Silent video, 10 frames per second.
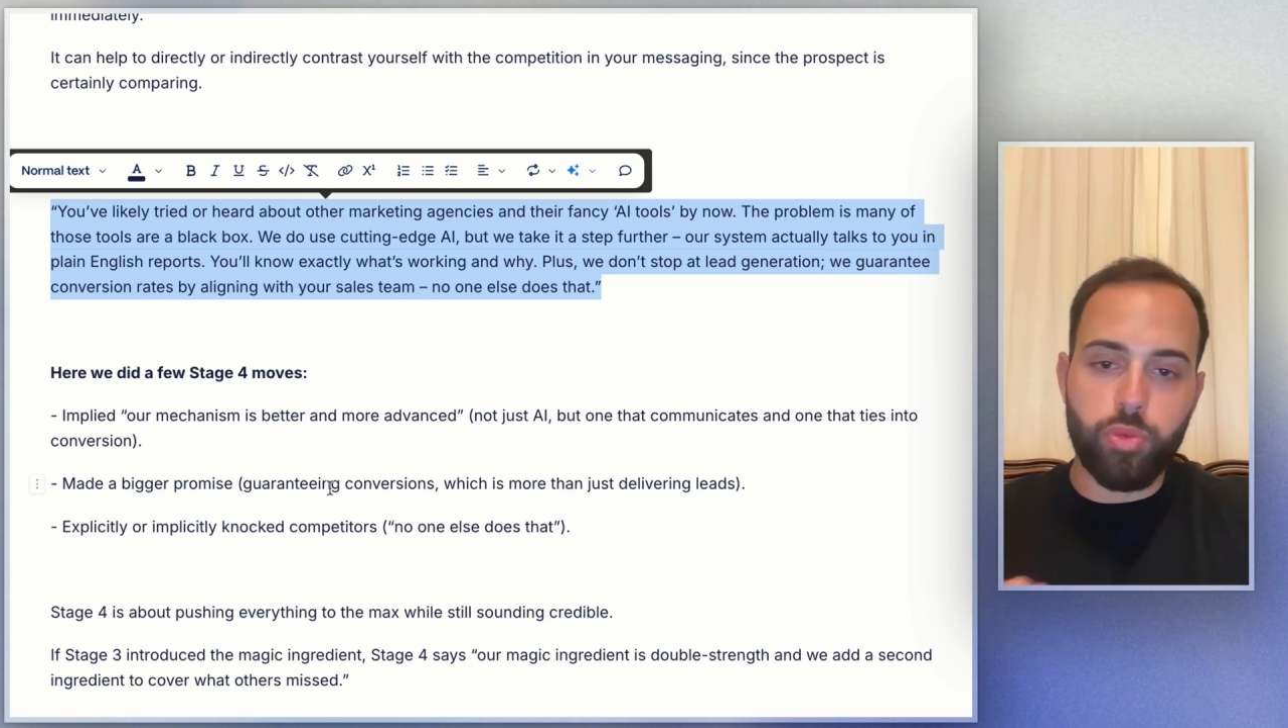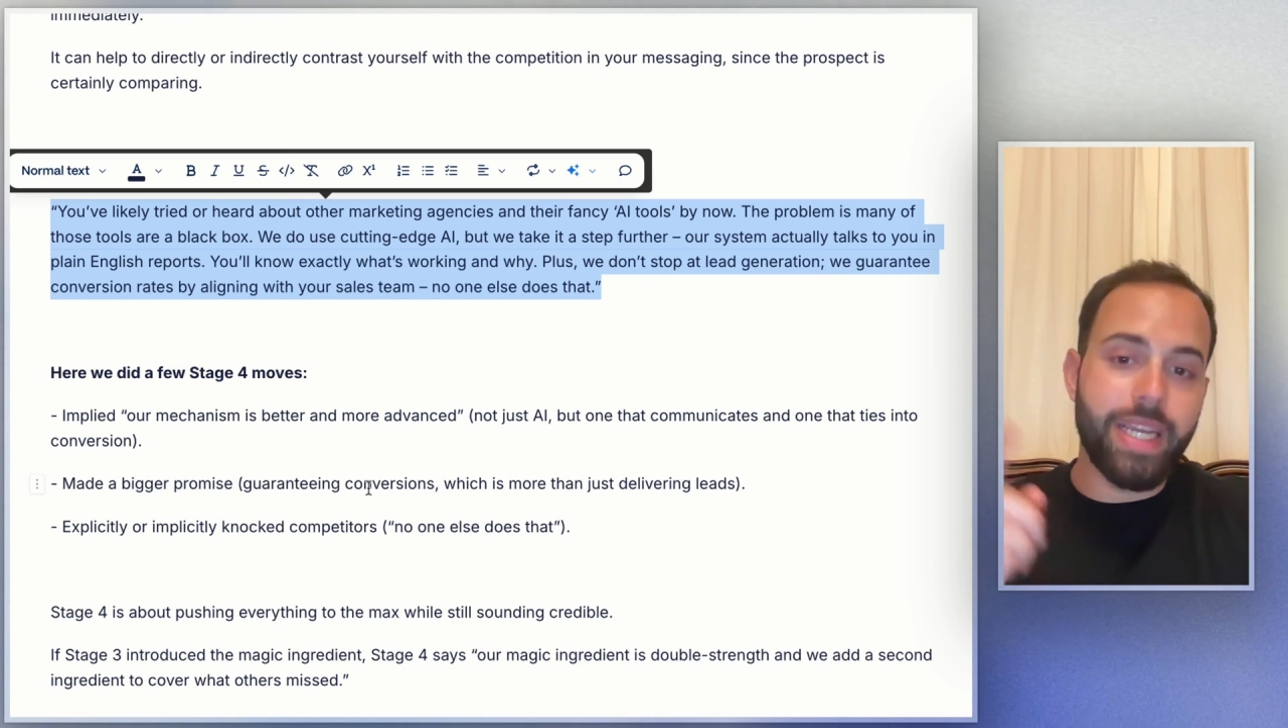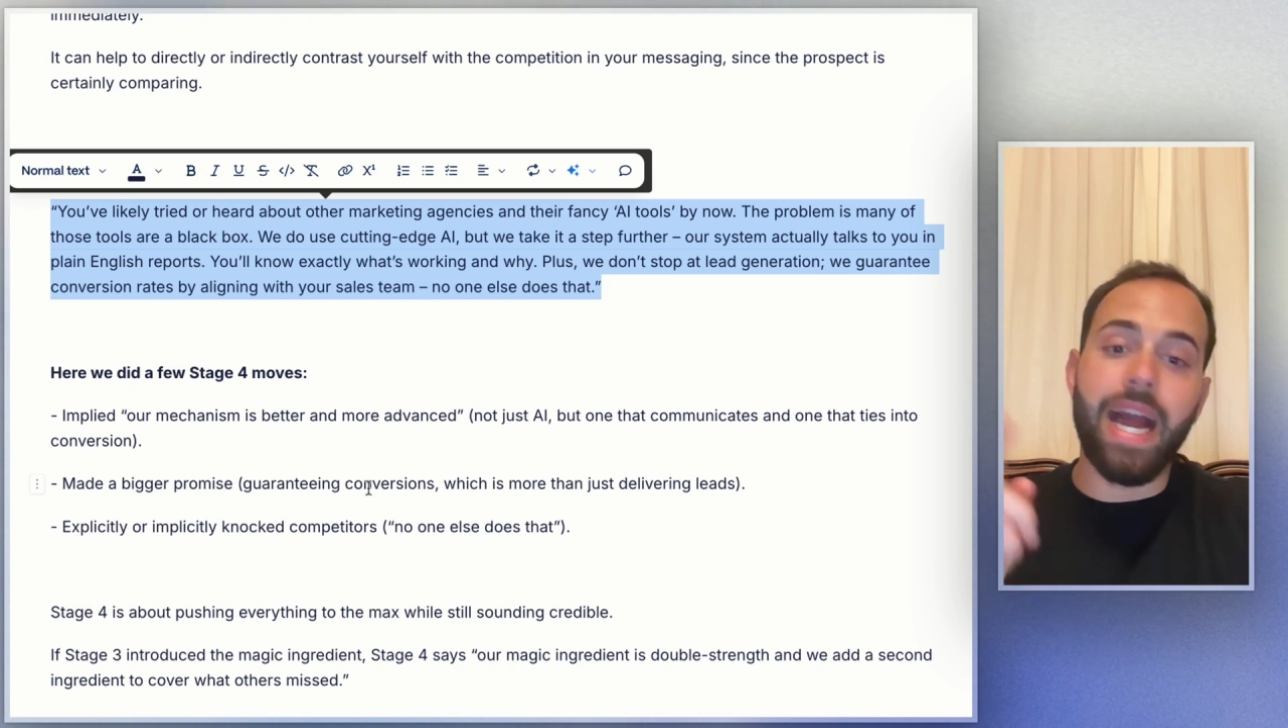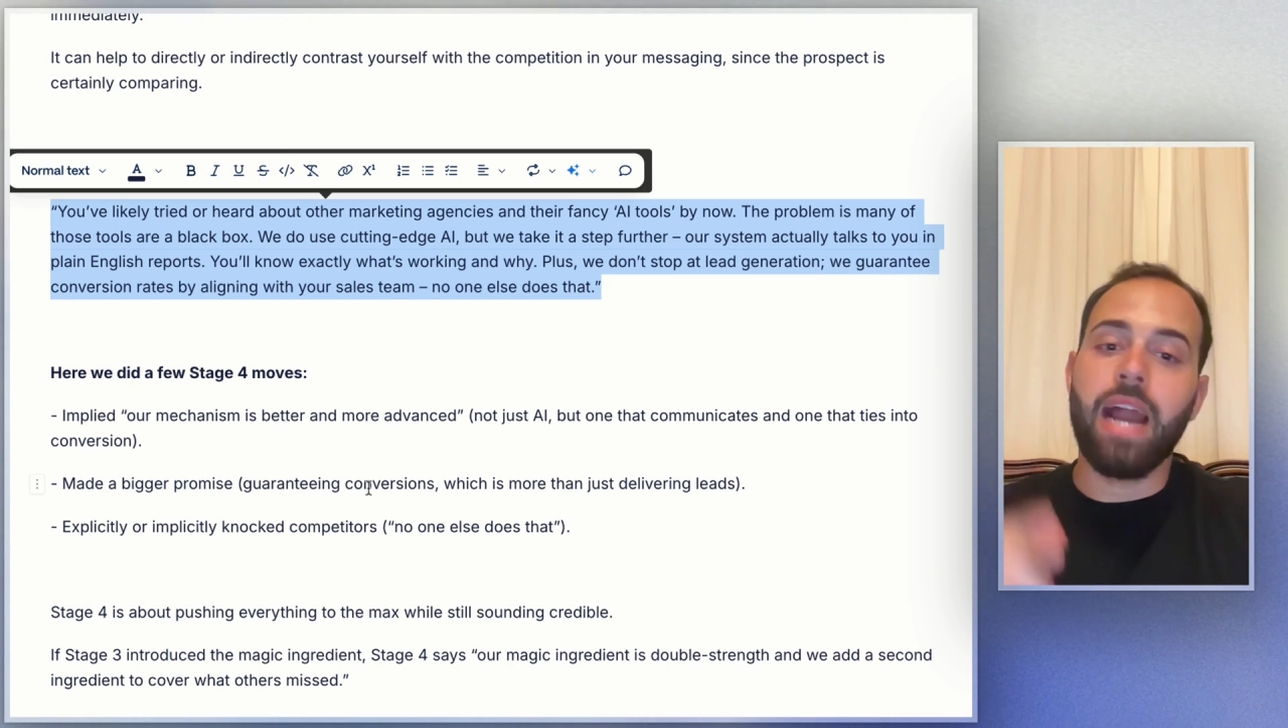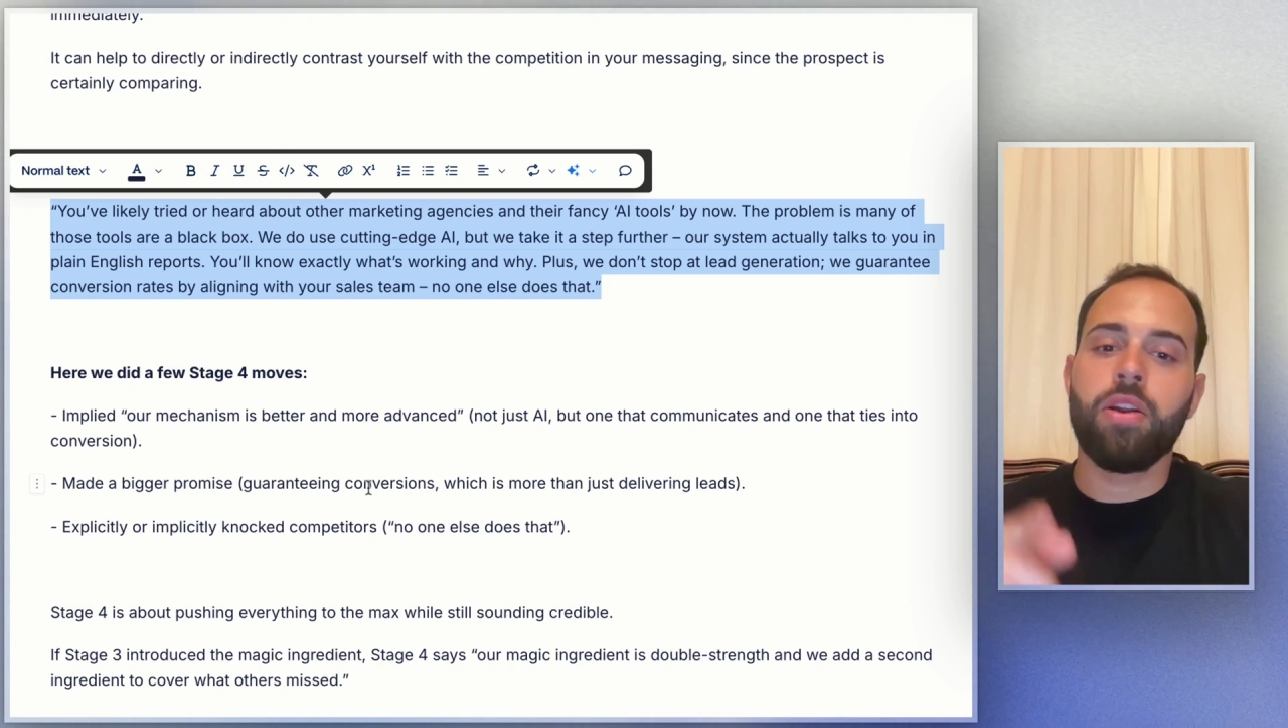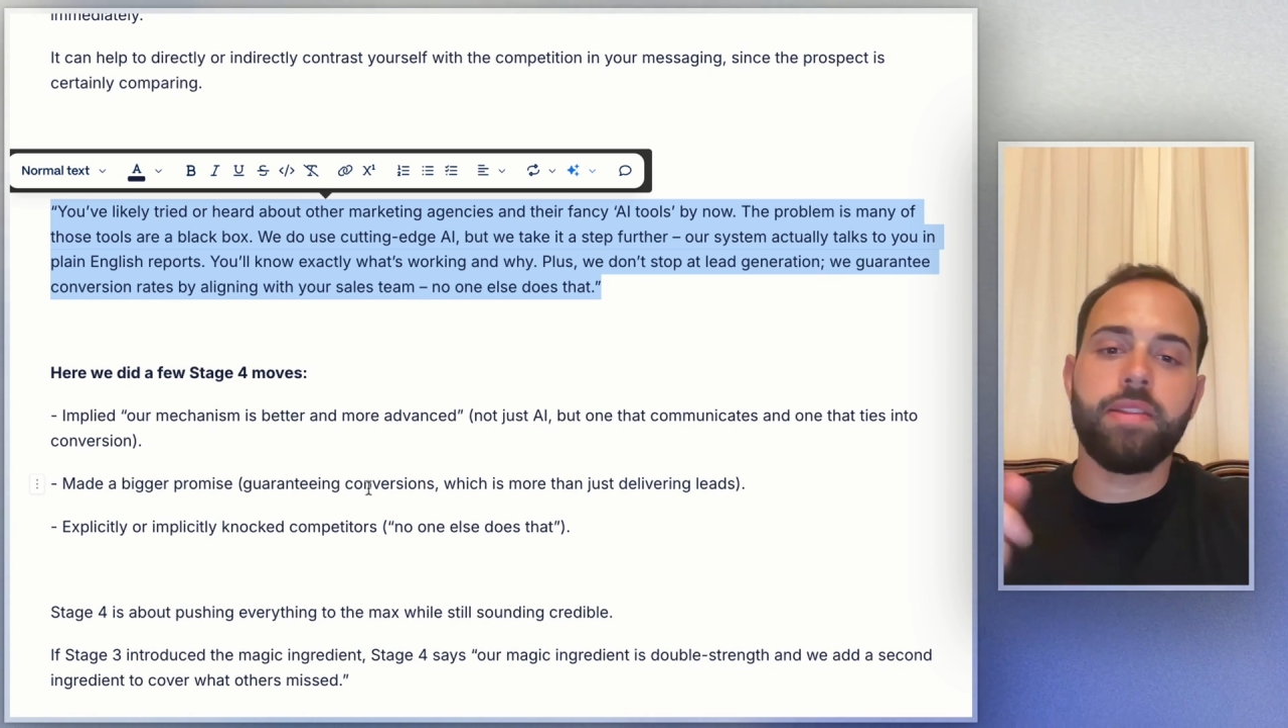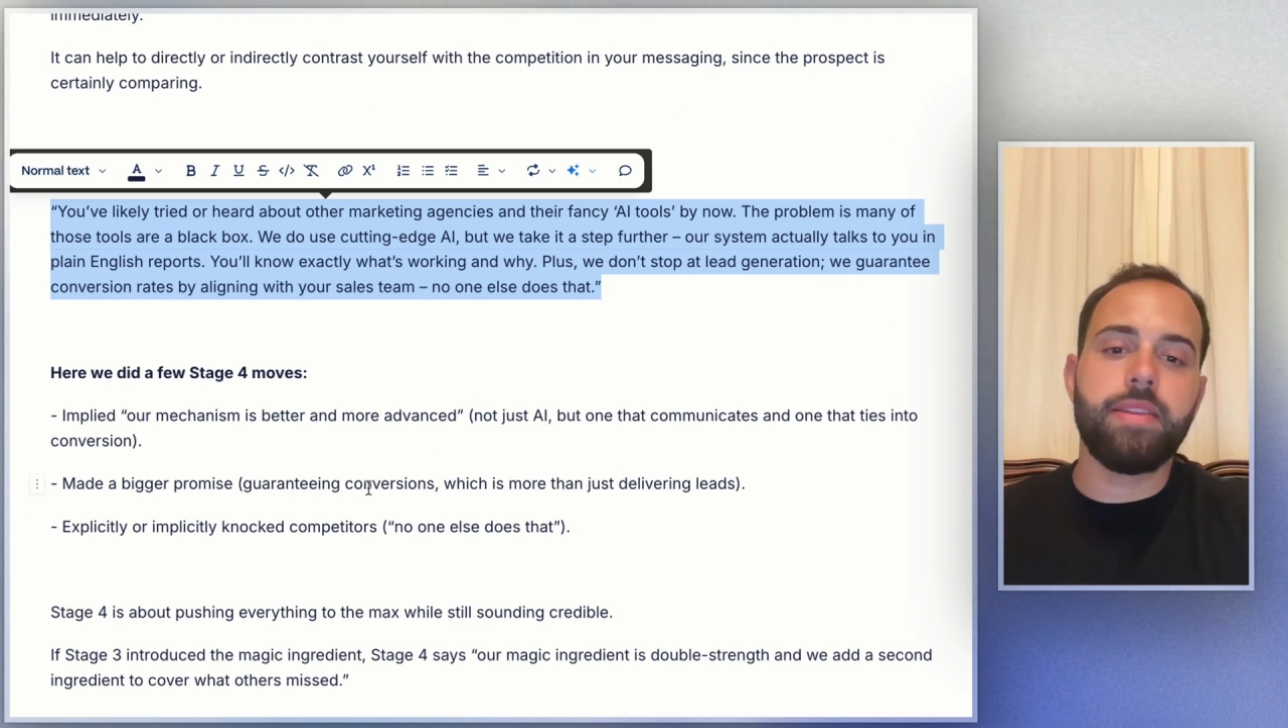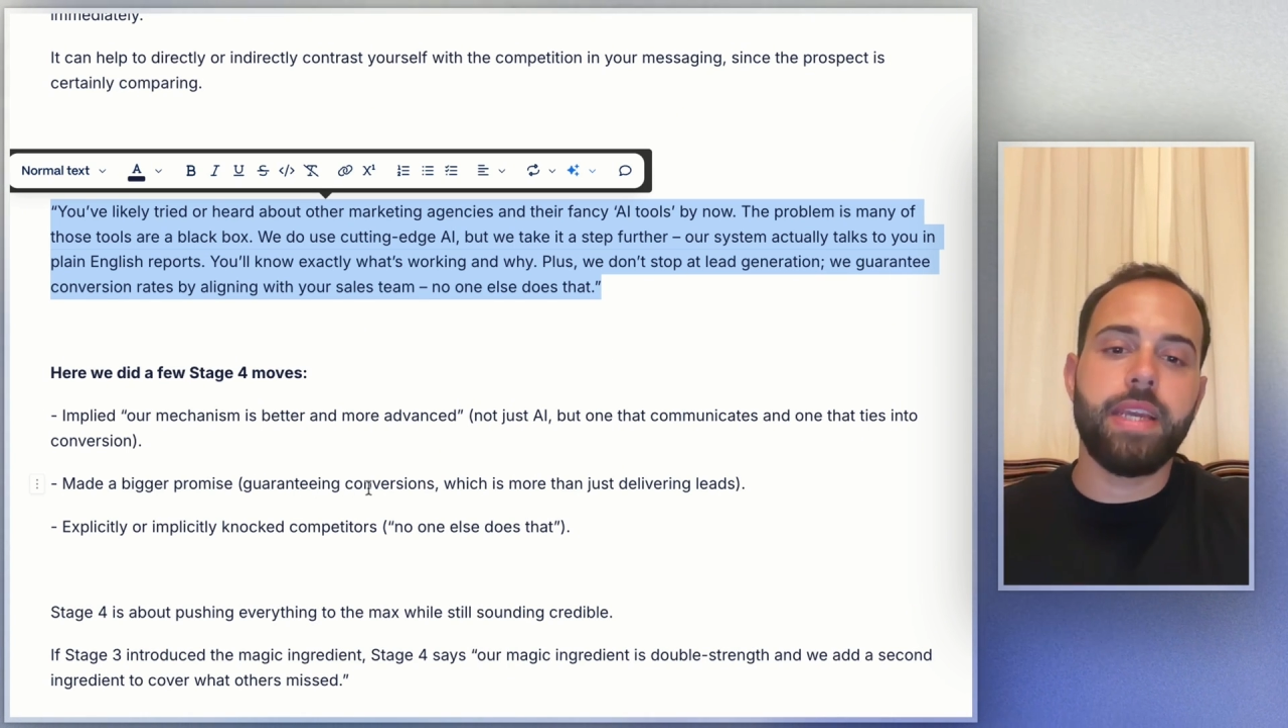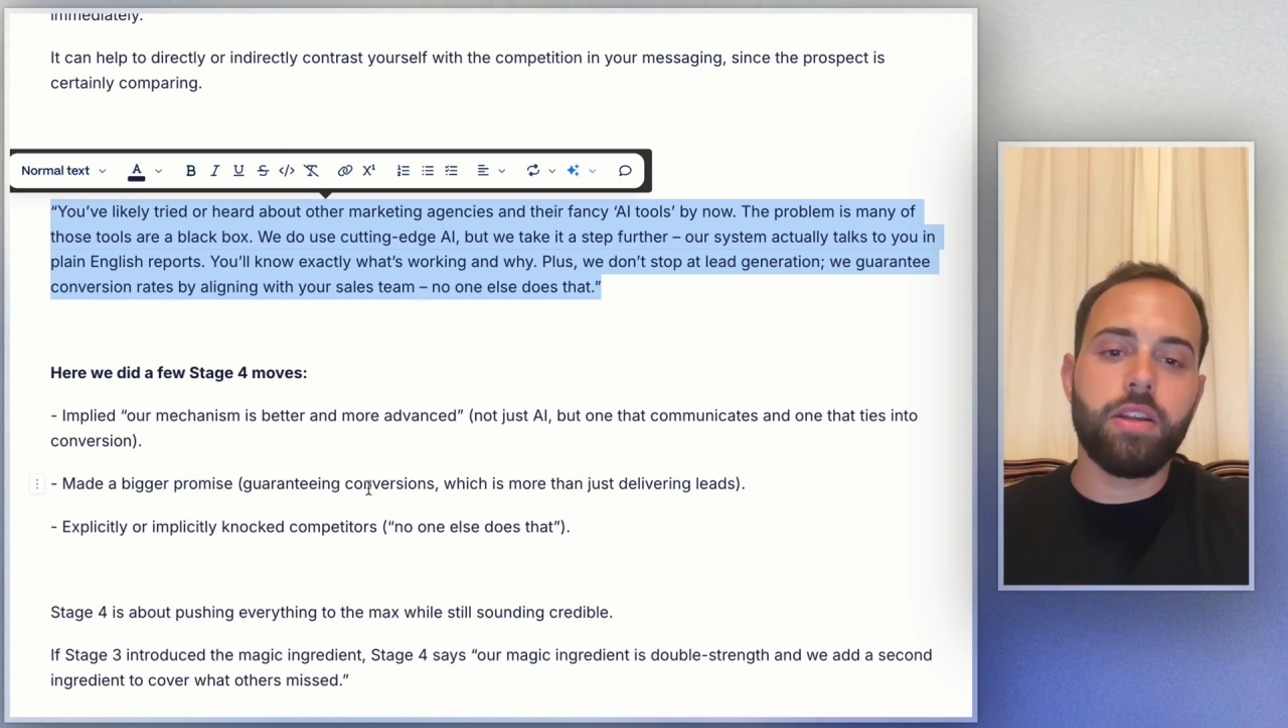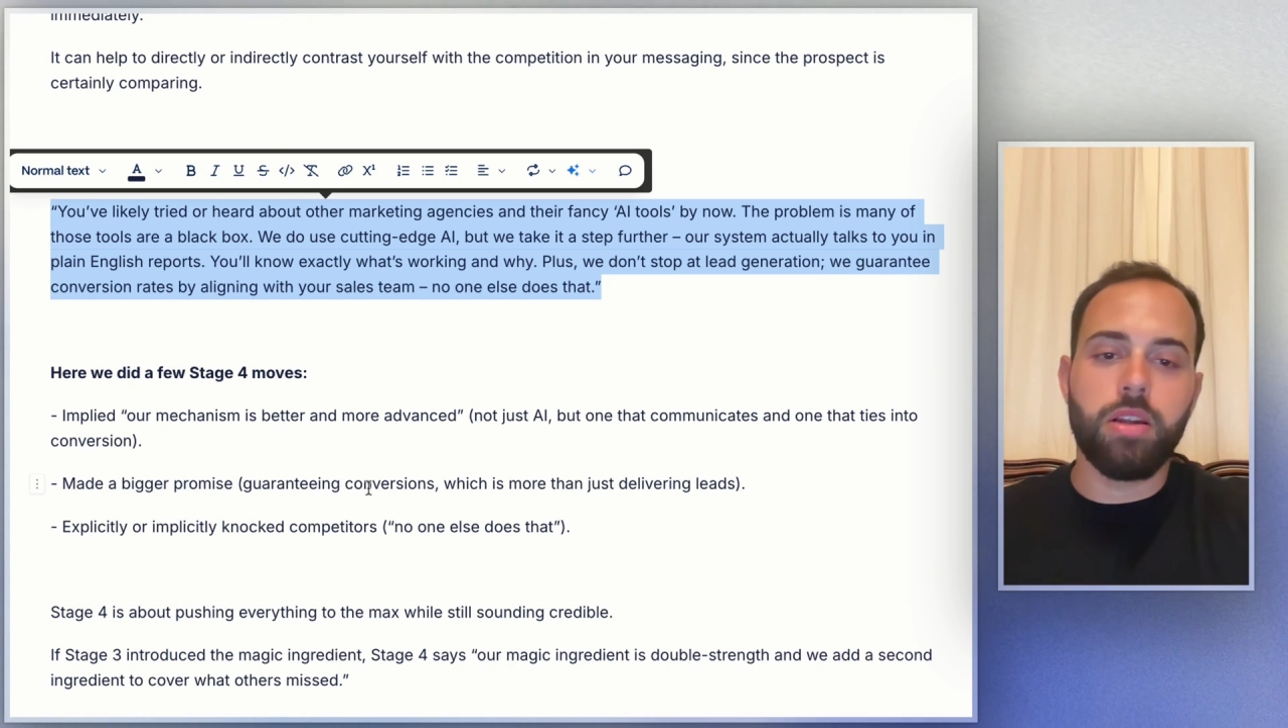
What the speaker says: We guaranteed